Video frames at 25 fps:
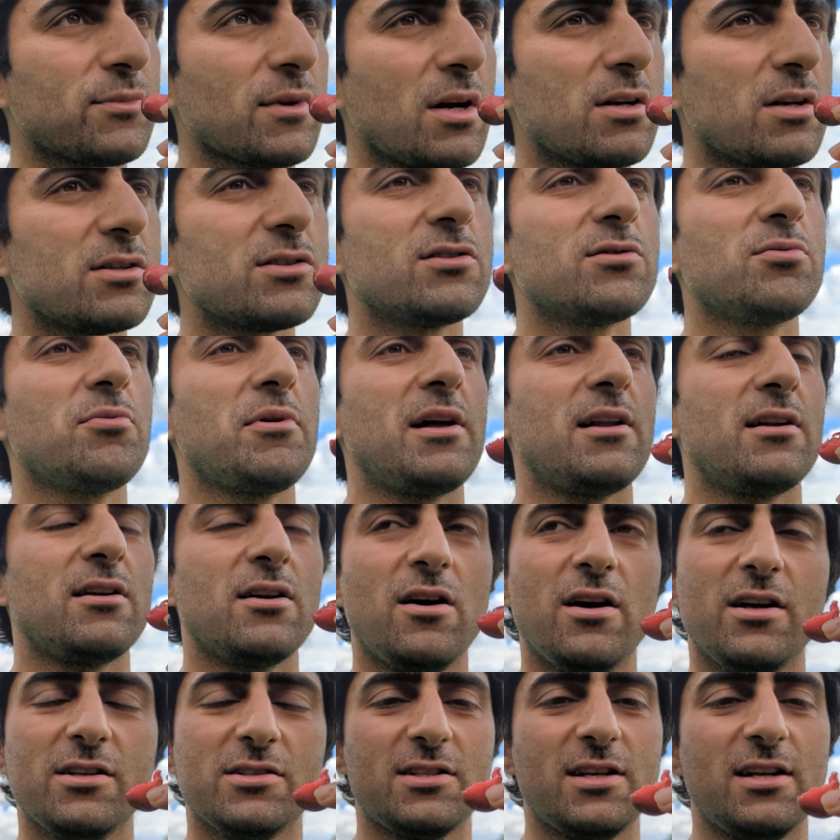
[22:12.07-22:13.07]
sweet,
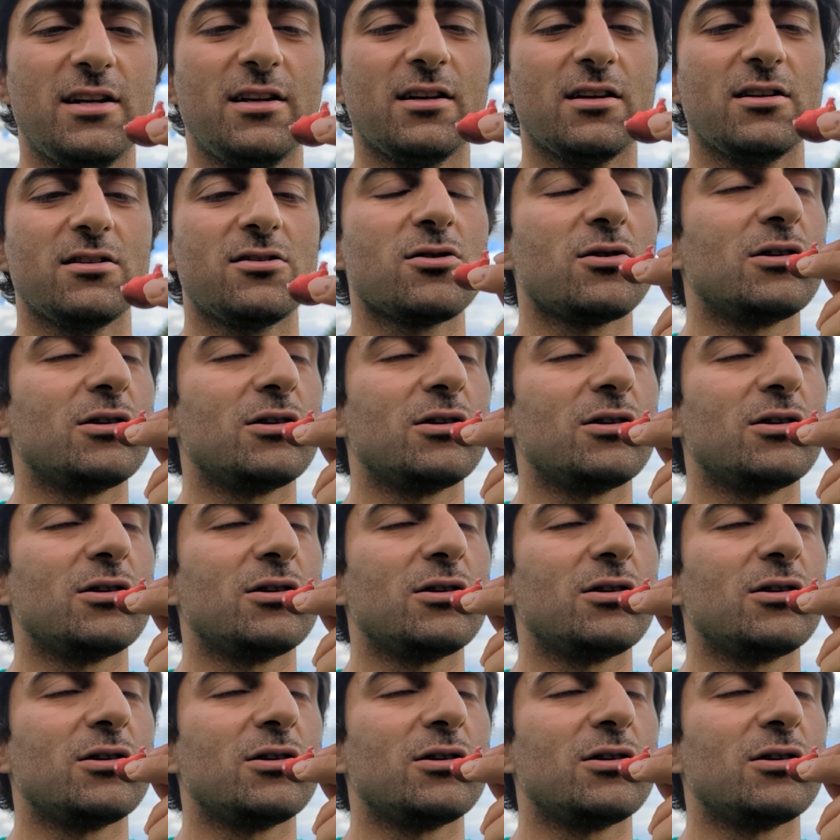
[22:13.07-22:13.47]
not acidic at